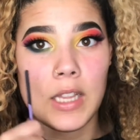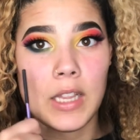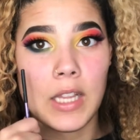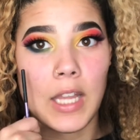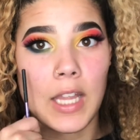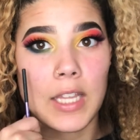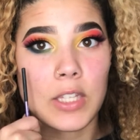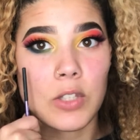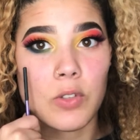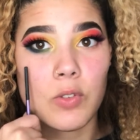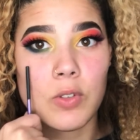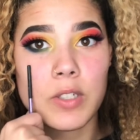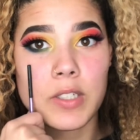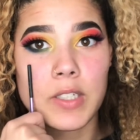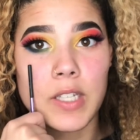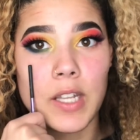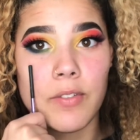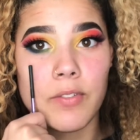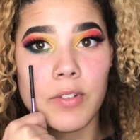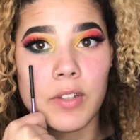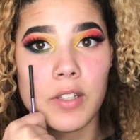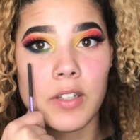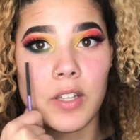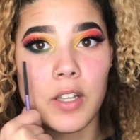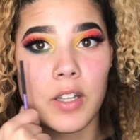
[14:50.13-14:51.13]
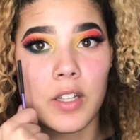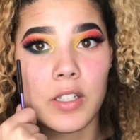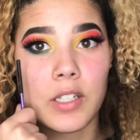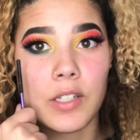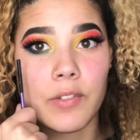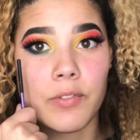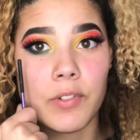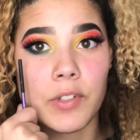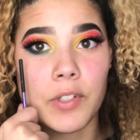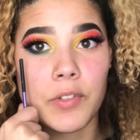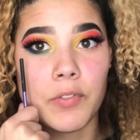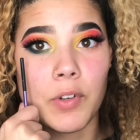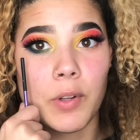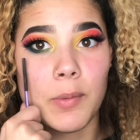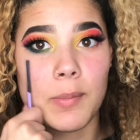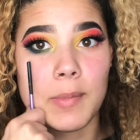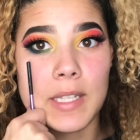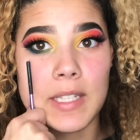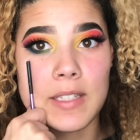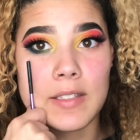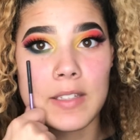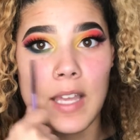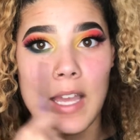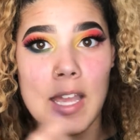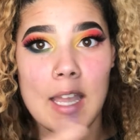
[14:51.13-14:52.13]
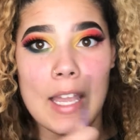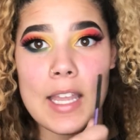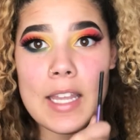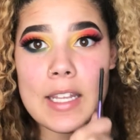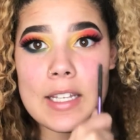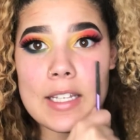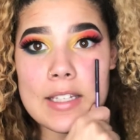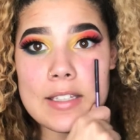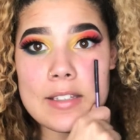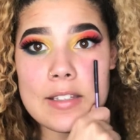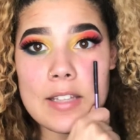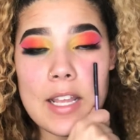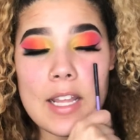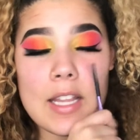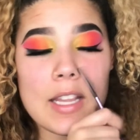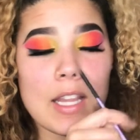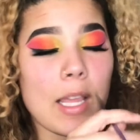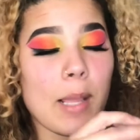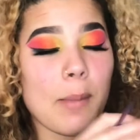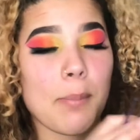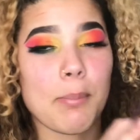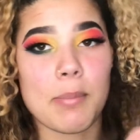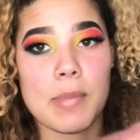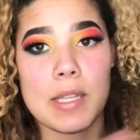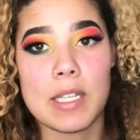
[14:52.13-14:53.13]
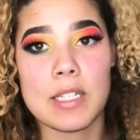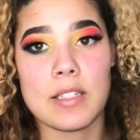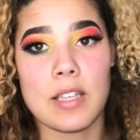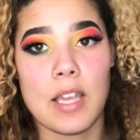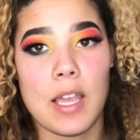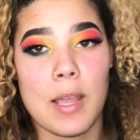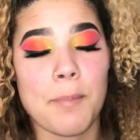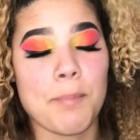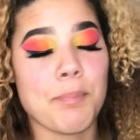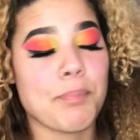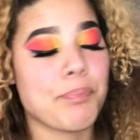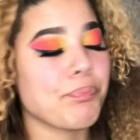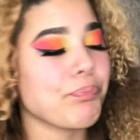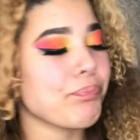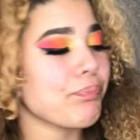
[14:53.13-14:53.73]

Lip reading: Like you can definitely tell a difference from this eye and this eye, like big time.